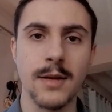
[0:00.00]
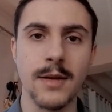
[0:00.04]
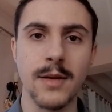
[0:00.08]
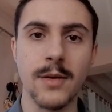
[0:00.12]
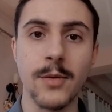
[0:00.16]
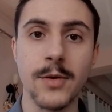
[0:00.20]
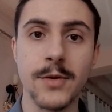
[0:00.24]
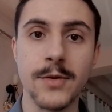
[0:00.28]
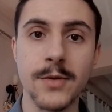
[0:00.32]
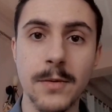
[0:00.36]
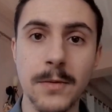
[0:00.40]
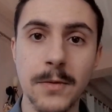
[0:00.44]

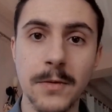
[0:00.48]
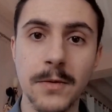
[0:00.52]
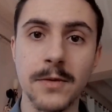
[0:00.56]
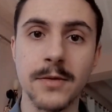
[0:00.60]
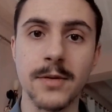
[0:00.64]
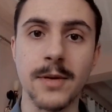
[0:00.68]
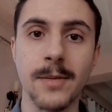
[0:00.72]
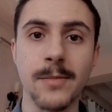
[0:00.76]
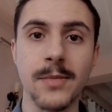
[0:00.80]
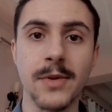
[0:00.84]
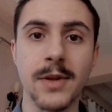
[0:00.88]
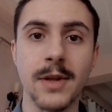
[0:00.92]
There is also
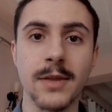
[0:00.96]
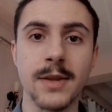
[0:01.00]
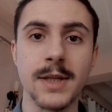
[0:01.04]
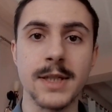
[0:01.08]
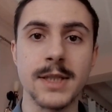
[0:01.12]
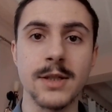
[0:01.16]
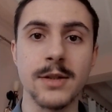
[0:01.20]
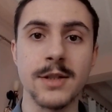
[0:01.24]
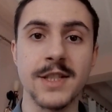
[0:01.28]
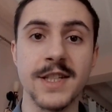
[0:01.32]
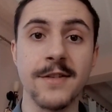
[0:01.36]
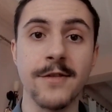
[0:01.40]
something
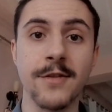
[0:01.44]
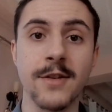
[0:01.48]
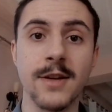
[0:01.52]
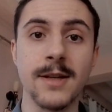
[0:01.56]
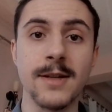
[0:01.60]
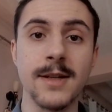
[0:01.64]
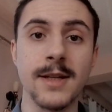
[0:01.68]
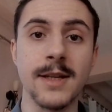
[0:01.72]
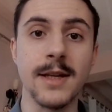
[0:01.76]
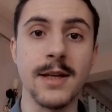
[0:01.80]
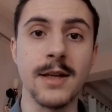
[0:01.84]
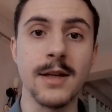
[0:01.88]
that you
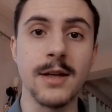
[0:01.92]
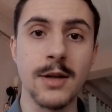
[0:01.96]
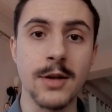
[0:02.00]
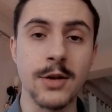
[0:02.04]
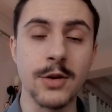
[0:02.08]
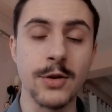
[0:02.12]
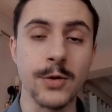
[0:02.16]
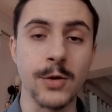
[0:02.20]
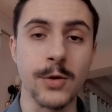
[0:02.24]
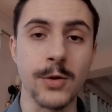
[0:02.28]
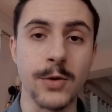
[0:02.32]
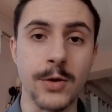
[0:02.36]
definitely
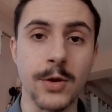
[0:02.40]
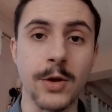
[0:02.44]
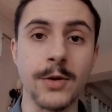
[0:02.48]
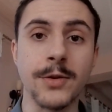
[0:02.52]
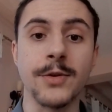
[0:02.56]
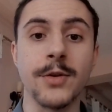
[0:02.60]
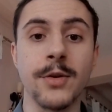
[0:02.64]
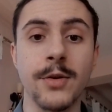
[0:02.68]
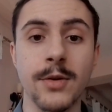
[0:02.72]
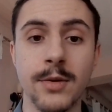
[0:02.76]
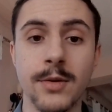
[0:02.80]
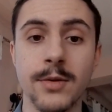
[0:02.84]
should
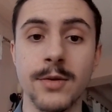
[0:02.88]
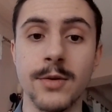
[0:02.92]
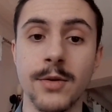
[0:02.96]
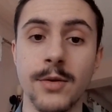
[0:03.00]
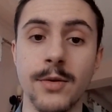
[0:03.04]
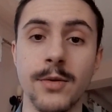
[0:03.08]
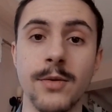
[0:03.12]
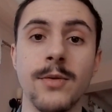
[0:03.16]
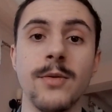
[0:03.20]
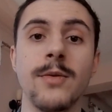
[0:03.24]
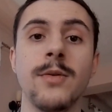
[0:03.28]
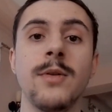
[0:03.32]
not
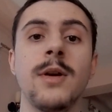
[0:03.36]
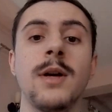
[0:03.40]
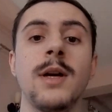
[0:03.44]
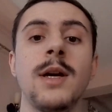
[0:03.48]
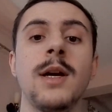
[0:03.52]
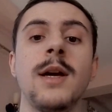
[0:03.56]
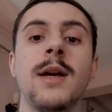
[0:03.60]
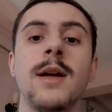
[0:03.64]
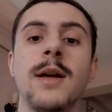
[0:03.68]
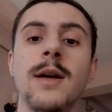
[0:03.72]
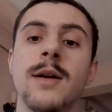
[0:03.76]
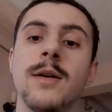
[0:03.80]
do
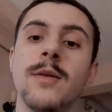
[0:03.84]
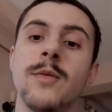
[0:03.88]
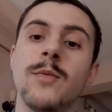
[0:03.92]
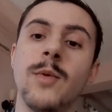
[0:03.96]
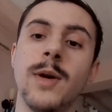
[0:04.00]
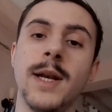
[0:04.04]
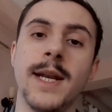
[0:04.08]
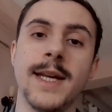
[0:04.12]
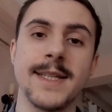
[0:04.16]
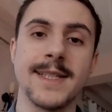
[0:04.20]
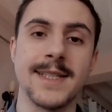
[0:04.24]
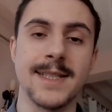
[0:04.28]

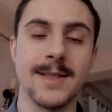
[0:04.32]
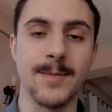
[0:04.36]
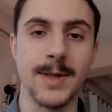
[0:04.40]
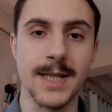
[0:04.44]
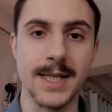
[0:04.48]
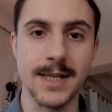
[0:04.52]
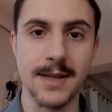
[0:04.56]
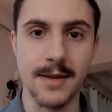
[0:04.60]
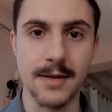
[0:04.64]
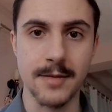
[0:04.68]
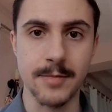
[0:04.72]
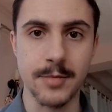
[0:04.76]
when
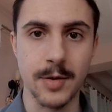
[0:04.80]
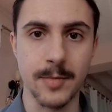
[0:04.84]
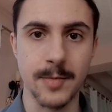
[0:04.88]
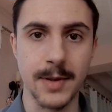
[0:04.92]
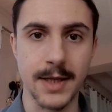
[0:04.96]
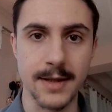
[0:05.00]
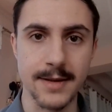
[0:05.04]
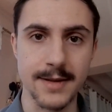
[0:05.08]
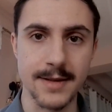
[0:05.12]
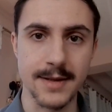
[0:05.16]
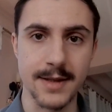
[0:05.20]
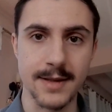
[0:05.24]
estimating the
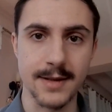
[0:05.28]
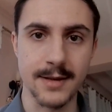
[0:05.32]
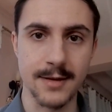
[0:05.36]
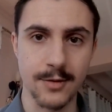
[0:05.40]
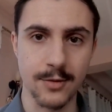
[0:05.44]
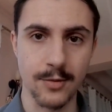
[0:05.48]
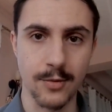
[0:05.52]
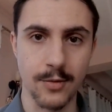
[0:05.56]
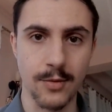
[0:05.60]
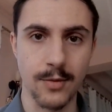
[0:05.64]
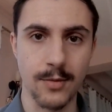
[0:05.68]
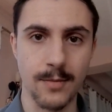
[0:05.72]
propensity
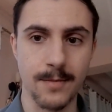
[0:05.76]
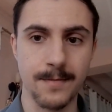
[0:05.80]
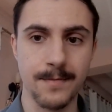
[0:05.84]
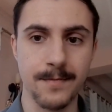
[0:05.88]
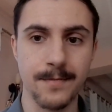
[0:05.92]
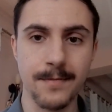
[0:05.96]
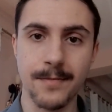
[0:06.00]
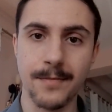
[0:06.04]
score.